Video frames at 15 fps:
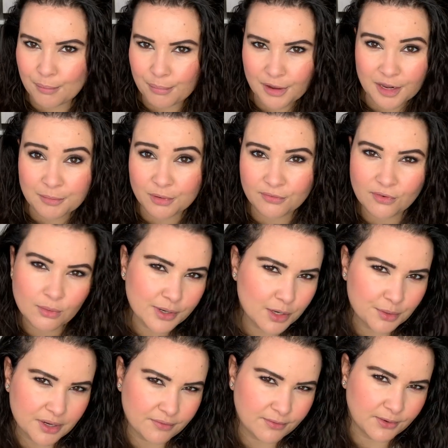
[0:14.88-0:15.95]
But before we
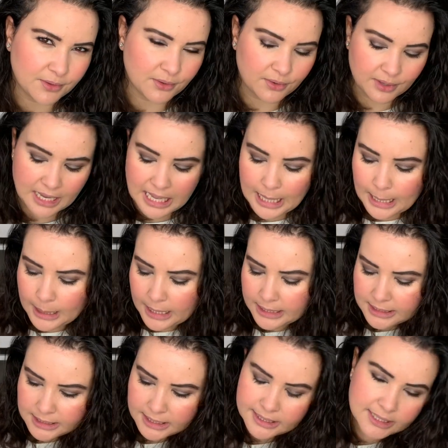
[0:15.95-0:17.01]
go any further,
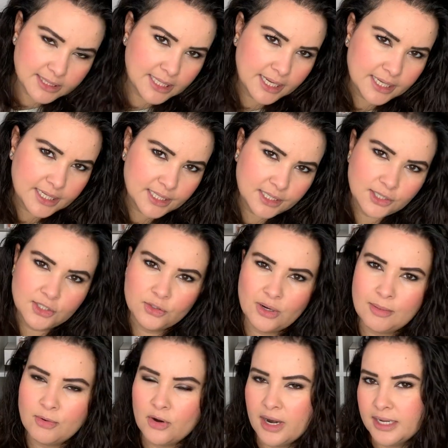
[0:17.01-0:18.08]
let's take a second to
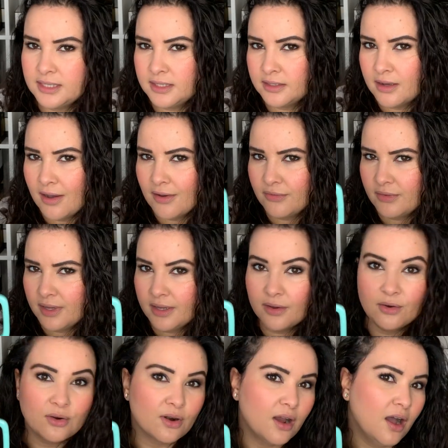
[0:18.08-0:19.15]
grab our iced
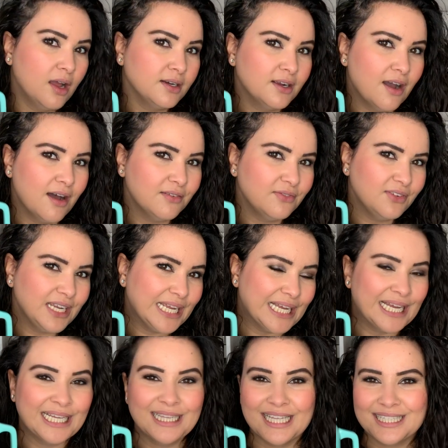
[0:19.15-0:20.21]
coffee or a hot
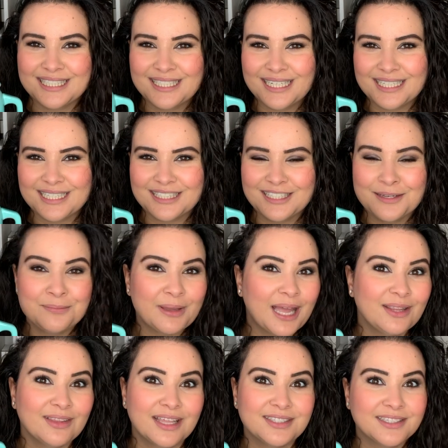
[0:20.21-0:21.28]
coffee. Let's take a sip
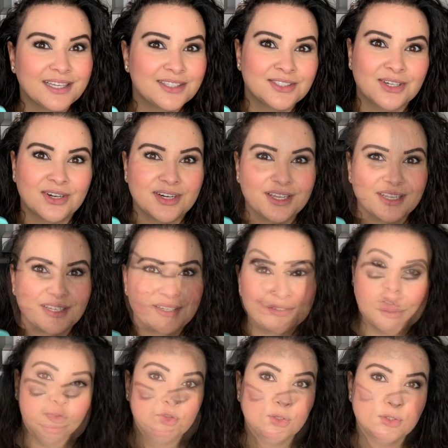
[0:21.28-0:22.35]
and let's get started.
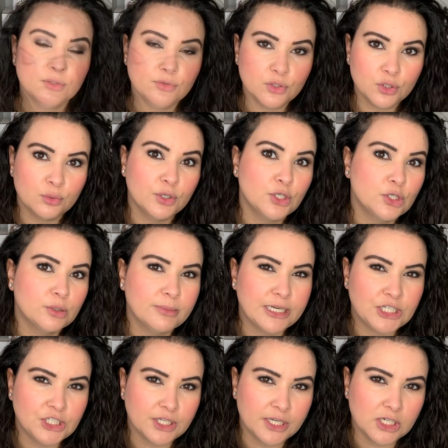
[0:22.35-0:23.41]
For those of you who are new to my
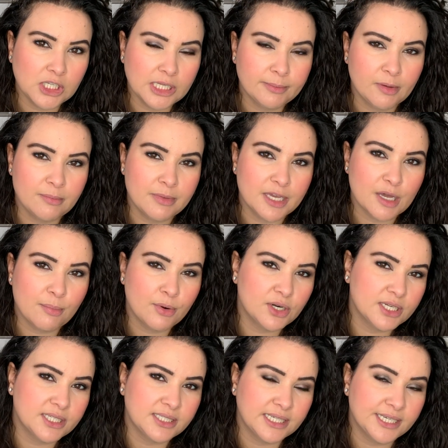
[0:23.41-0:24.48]
channel, I'm a makeup
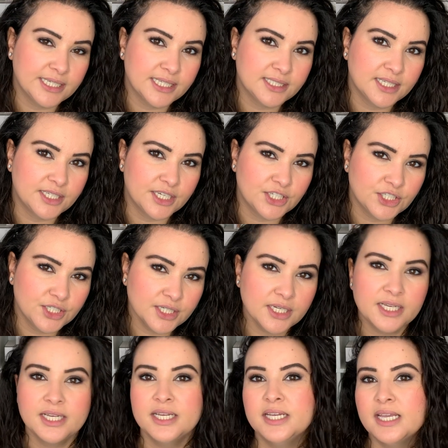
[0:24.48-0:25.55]
artist and esthetician,
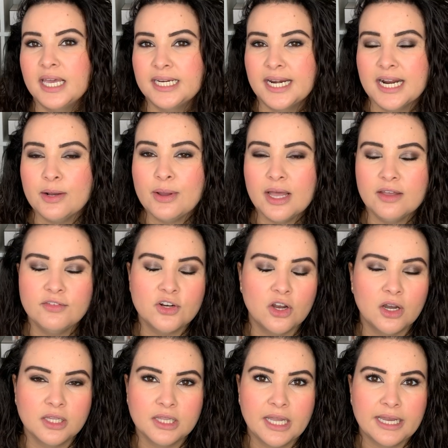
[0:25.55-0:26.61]
and I now have an
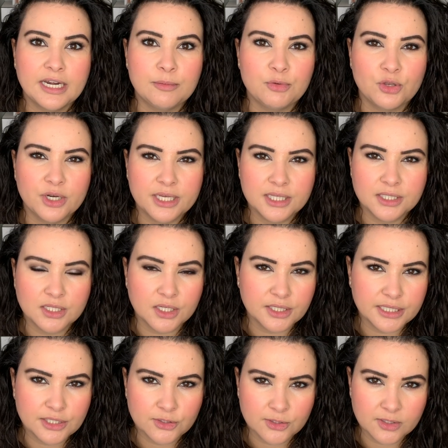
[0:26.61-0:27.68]
online beauty
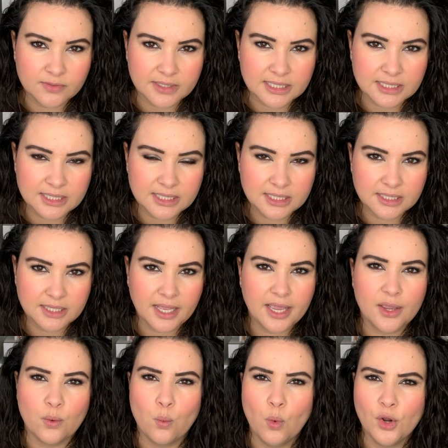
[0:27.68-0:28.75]
consulting service. This is
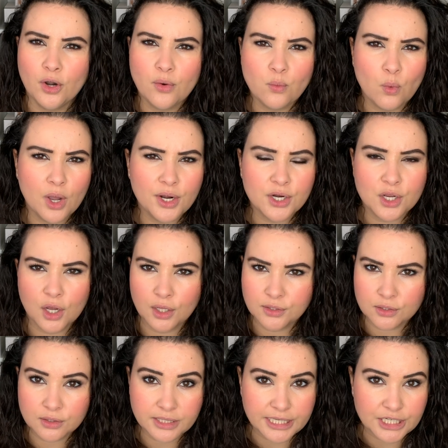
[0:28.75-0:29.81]
a one-on-one
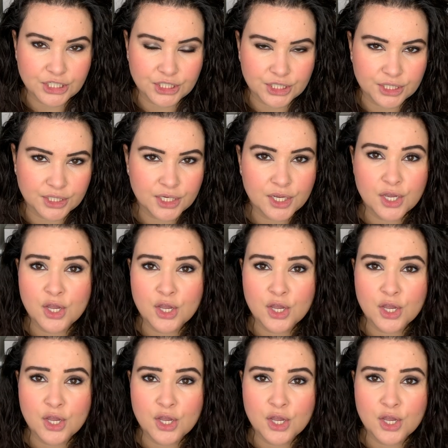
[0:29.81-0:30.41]
consultation